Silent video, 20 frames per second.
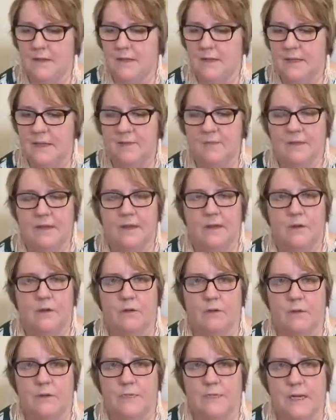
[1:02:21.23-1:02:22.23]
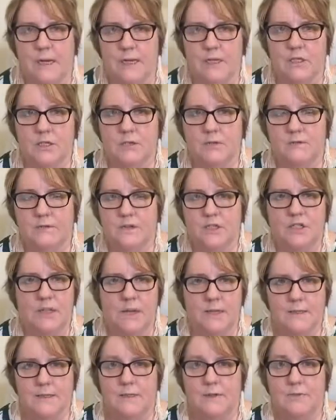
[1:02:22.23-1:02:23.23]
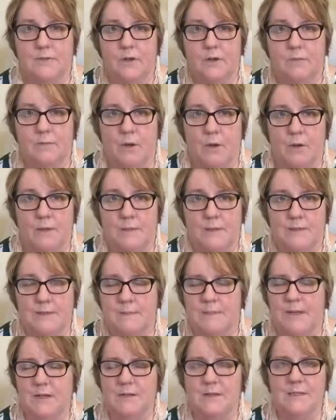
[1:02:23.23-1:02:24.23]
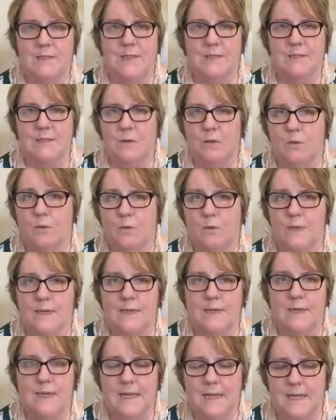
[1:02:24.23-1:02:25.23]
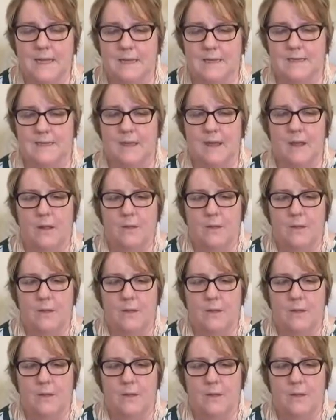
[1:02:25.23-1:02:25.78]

giving it your attention for just a few moments, because that's all it needs.